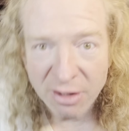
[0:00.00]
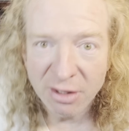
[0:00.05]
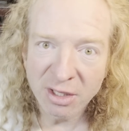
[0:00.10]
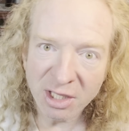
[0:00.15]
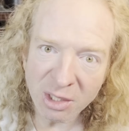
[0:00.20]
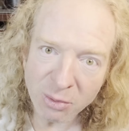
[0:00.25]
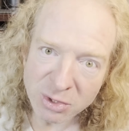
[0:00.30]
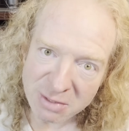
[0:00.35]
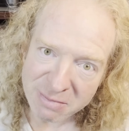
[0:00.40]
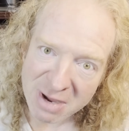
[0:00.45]

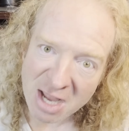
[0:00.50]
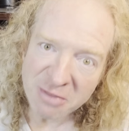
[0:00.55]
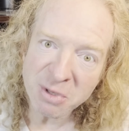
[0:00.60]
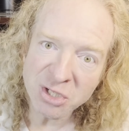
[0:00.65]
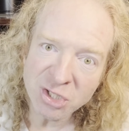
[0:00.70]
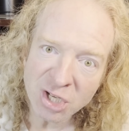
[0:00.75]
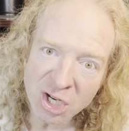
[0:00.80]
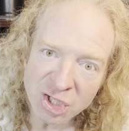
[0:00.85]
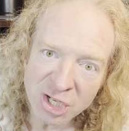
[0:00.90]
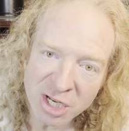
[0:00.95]
He was a
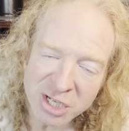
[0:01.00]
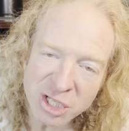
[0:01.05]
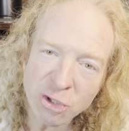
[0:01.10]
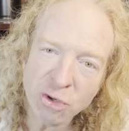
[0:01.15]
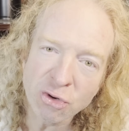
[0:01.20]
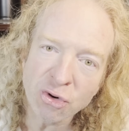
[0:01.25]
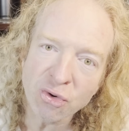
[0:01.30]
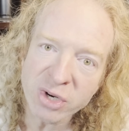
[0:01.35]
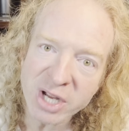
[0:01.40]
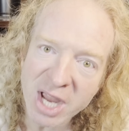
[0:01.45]
mathematician, and he
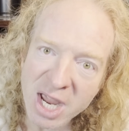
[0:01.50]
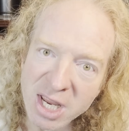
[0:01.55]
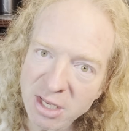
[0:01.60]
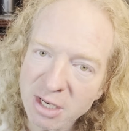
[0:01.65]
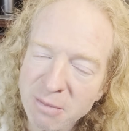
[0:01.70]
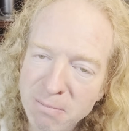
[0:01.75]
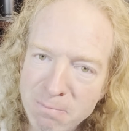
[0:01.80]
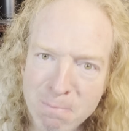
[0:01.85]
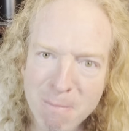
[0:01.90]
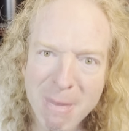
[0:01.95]

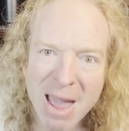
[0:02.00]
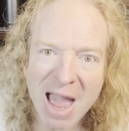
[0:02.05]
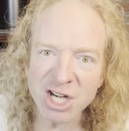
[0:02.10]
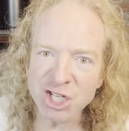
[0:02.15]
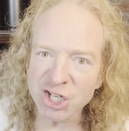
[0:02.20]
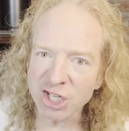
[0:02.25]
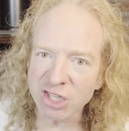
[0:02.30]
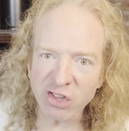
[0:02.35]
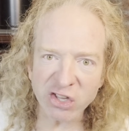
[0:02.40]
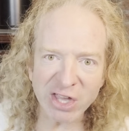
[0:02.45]
created
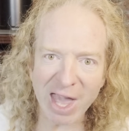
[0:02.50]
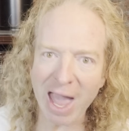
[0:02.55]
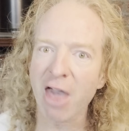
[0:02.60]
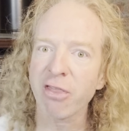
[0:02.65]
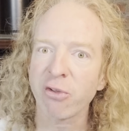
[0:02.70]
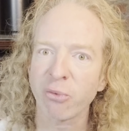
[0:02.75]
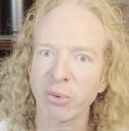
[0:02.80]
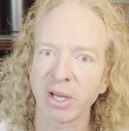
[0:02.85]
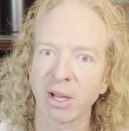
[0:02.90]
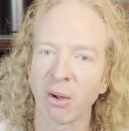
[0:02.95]
Magic the
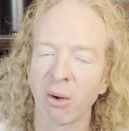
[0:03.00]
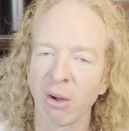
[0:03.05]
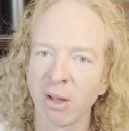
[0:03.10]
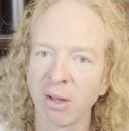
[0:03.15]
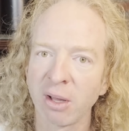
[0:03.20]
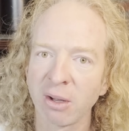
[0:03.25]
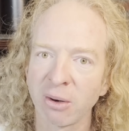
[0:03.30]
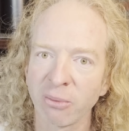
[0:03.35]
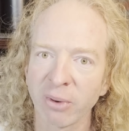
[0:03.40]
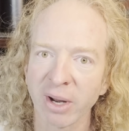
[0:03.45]
Gathering,
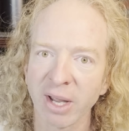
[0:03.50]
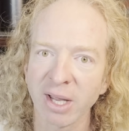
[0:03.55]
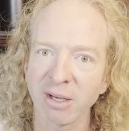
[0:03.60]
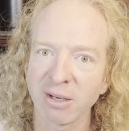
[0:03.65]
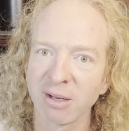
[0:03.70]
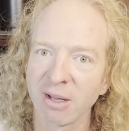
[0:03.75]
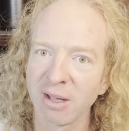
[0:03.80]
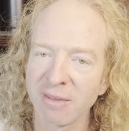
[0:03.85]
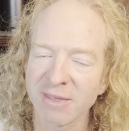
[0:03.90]
right?